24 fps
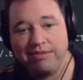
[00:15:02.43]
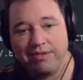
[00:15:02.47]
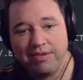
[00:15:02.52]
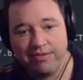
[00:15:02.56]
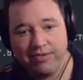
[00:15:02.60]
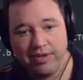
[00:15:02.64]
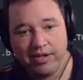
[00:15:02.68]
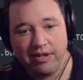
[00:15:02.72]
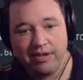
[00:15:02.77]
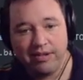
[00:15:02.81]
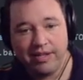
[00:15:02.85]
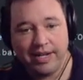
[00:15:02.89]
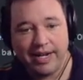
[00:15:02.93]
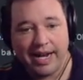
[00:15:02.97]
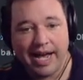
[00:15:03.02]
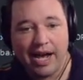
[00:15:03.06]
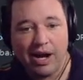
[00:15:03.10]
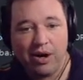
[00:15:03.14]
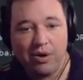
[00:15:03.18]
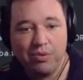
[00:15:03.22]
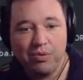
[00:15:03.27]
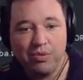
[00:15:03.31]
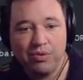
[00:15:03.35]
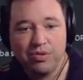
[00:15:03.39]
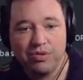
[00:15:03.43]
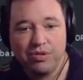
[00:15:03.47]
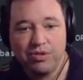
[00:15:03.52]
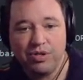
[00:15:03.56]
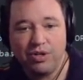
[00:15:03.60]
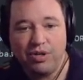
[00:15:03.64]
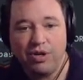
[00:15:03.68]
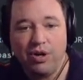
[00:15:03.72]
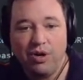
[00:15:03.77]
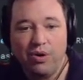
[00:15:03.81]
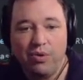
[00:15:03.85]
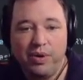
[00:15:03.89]
figure that out to
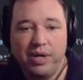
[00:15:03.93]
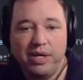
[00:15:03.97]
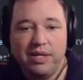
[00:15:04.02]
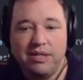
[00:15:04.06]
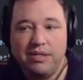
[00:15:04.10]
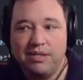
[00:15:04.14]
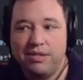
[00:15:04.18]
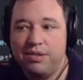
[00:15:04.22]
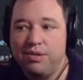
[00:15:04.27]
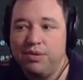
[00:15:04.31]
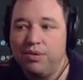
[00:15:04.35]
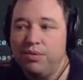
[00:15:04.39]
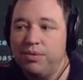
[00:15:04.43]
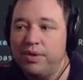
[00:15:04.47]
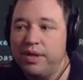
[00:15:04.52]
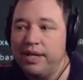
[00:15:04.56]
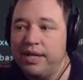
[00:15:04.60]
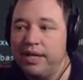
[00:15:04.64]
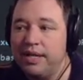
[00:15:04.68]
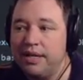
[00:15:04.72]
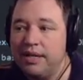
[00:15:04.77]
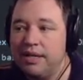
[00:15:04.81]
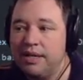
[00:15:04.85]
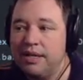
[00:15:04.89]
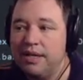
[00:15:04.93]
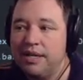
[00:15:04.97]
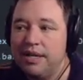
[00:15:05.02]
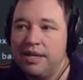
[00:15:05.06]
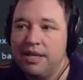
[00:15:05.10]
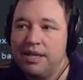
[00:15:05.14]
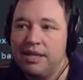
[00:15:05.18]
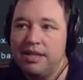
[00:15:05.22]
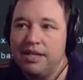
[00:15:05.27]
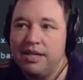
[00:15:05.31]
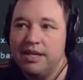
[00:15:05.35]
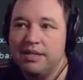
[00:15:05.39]
go into like
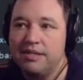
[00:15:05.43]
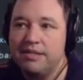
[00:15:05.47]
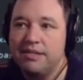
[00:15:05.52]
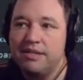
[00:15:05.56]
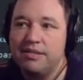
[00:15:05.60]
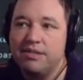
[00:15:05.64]
this.